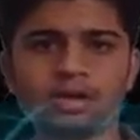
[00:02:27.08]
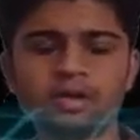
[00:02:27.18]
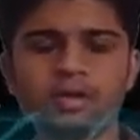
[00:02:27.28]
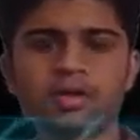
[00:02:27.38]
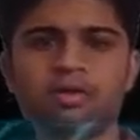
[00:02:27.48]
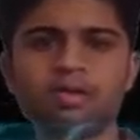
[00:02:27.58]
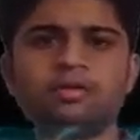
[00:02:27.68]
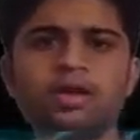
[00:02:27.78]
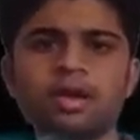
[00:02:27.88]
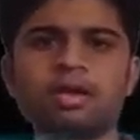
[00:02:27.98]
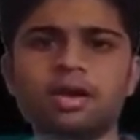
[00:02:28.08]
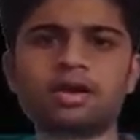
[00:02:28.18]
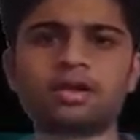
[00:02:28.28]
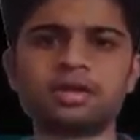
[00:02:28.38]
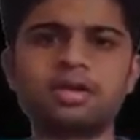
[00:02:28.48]
when we calculate
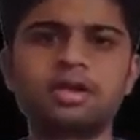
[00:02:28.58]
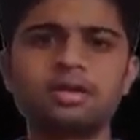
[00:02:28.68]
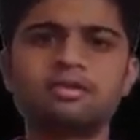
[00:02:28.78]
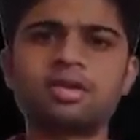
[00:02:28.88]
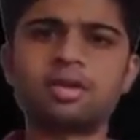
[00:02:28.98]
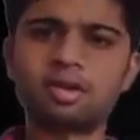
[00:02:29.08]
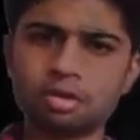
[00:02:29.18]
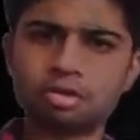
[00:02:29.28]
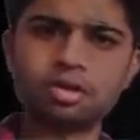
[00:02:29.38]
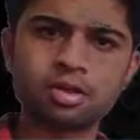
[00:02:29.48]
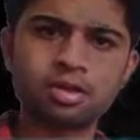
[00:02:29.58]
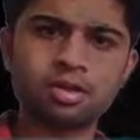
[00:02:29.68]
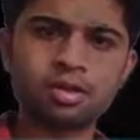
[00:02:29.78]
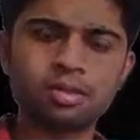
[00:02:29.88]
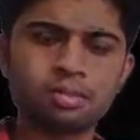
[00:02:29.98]
this radius for the earth
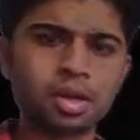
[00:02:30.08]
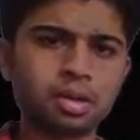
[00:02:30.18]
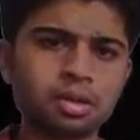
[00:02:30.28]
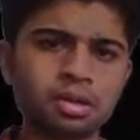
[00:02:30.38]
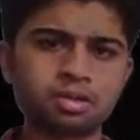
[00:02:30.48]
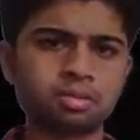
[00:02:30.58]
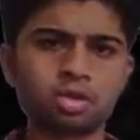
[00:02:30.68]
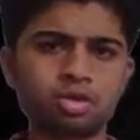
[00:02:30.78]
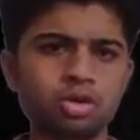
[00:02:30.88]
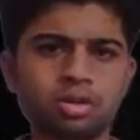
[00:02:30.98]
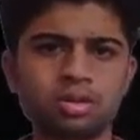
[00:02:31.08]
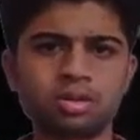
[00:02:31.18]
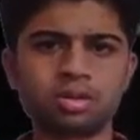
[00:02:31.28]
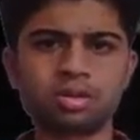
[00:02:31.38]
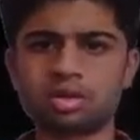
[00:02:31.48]
by substituting
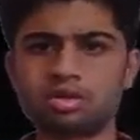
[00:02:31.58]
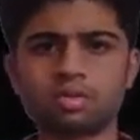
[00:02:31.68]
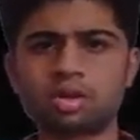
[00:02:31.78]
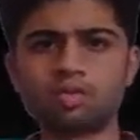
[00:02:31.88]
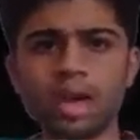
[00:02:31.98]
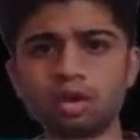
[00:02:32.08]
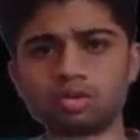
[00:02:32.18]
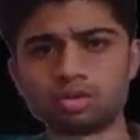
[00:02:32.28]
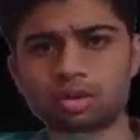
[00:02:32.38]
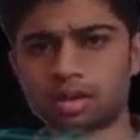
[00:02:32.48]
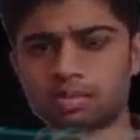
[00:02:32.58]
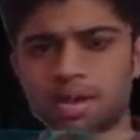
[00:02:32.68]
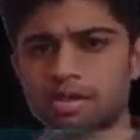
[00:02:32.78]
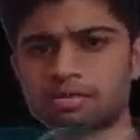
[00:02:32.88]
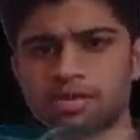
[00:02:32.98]
respective values like
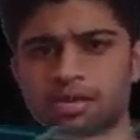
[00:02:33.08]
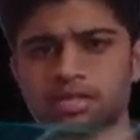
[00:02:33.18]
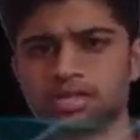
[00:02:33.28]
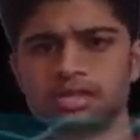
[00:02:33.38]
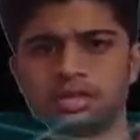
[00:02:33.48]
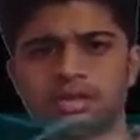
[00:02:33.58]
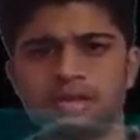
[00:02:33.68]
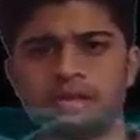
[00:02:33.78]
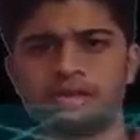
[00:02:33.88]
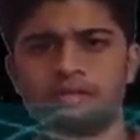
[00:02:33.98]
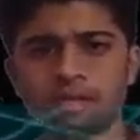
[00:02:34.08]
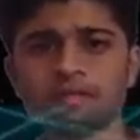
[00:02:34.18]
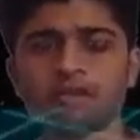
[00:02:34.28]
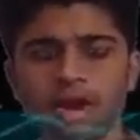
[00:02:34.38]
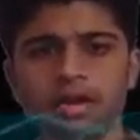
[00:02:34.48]
mass and g, we
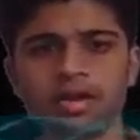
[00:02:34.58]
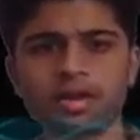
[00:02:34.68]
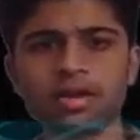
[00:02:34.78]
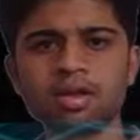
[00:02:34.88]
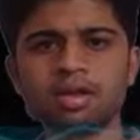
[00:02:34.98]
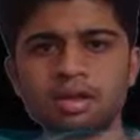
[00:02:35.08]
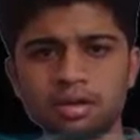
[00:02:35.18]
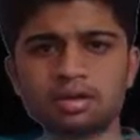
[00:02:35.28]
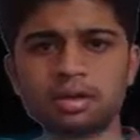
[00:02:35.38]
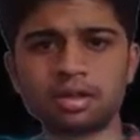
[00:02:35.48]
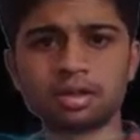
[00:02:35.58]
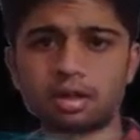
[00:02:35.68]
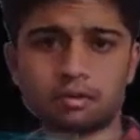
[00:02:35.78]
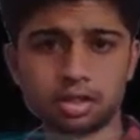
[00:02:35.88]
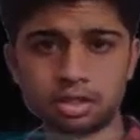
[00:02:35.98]
find that the
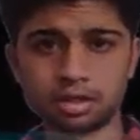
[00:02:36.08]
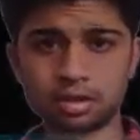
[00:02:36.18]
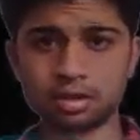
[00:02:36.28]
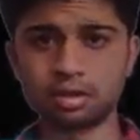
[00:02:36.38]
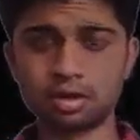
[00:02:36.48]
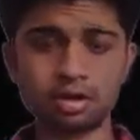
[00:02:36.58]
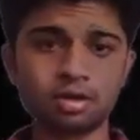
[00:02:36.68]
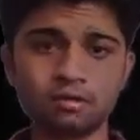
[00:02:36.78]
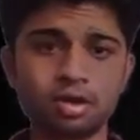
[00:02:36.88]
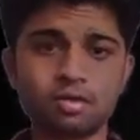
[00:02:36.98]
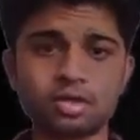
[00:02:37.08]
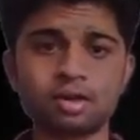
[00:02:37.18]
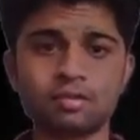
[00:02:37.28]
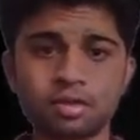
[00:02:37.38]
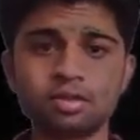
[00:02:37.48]
curvature, the radius of curvature
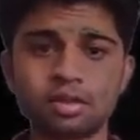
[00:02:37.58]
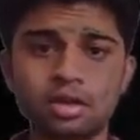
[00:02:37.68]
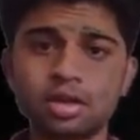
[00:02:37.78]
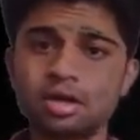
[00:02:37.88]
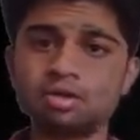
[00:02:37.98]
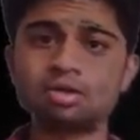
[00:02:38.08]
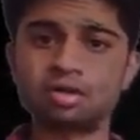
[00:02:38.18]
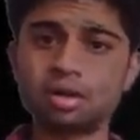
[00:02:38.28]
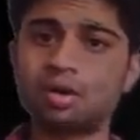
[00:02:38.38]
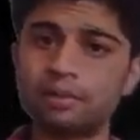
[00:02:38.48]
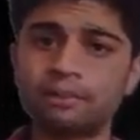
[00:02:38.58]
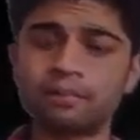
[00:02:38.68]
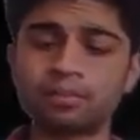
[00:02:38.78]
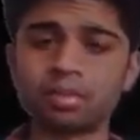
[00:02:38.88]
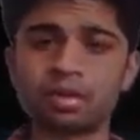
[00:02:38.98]
is near to the sun
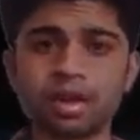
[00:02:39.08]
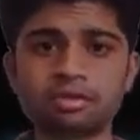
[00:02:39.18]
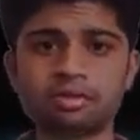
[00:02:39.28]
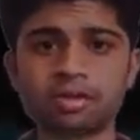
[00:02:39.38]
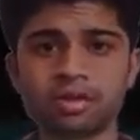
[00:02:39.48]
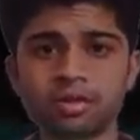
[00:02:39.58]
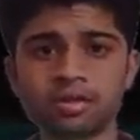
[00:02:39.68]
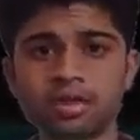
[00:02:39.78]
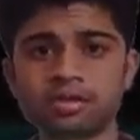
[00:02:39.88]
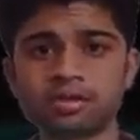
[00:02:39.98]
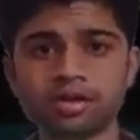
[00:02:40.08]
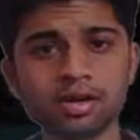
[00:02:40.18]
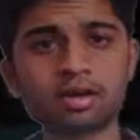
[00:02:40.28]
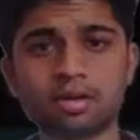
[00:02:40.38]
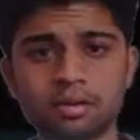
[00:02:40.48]
as the earth as the
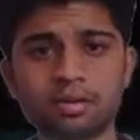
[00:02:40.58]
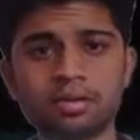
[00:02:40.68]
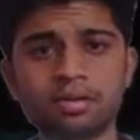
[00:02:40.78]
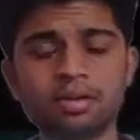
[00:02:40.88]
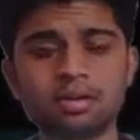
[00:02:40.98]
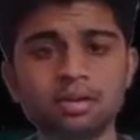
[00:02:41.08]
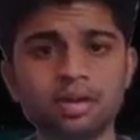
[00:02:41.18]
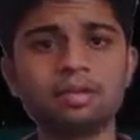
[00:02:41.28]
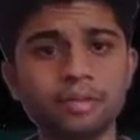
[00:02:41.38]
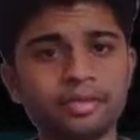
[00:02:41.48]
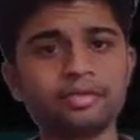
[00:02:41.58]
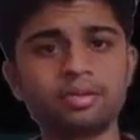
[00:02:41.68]
center. That means